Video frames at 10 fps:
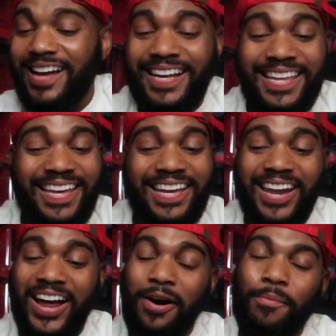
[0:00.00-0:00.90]
Again,
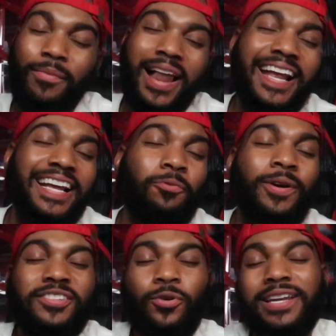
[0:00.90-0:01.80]
like, I'm like,
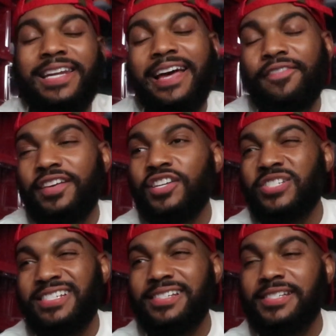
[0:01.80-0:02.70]
Retro 11,
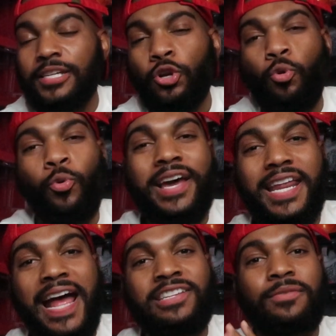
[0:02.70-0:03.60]
just the silhouette
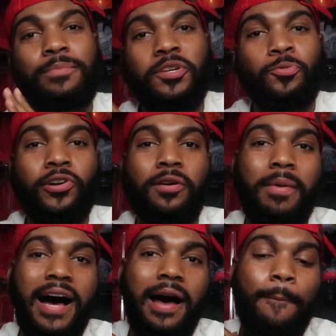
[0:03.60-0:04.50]
has to be one of
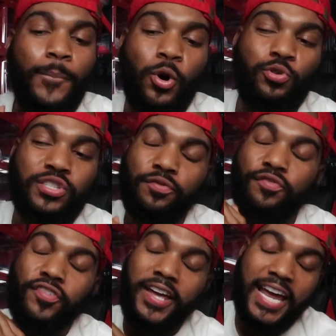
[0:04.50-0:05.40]
my most
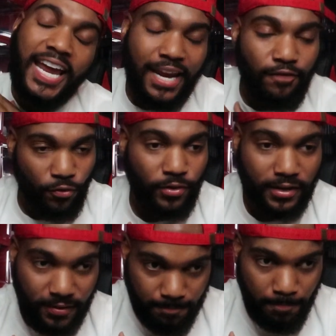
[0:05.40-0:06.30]

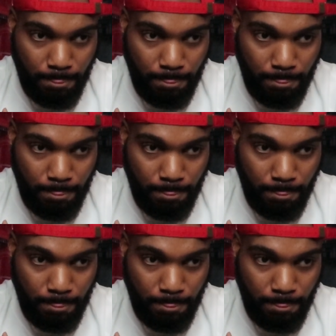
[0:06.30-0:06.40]
favorite,